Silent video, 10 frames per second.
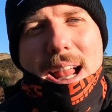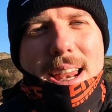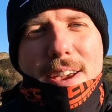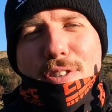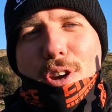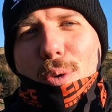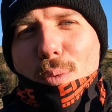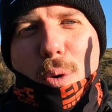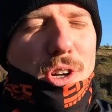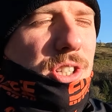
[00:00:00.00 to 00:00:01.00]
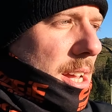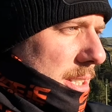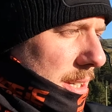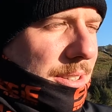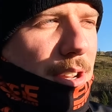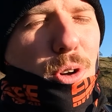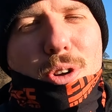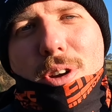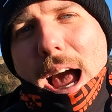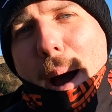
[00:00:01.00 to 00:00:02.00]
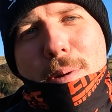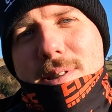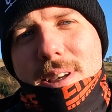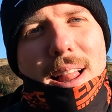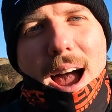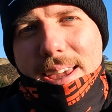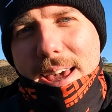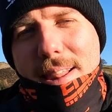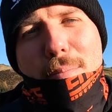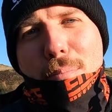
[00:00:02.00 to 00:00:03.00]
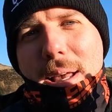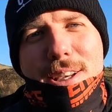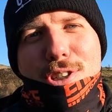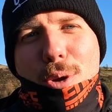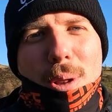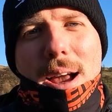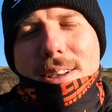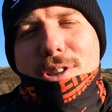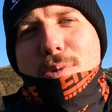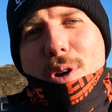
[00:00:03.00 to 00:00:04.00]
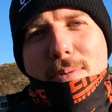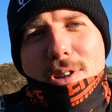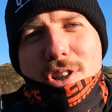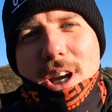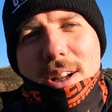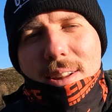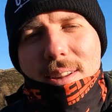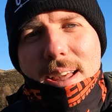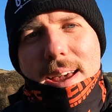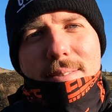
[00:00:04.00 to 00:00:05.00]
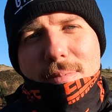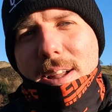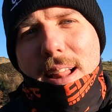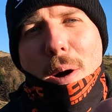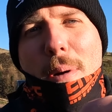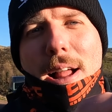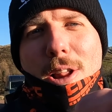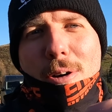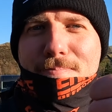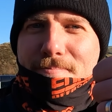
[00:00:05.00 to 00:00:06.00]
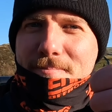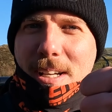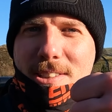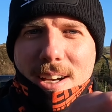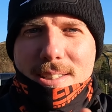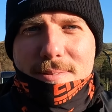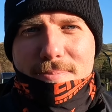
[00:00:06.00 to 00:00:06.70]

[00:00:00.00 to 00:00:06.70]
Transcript: And if you watch this and you happen to like it, then please do like and subscribe to the channel. It, it'll help me out a lot. Thanks, guys.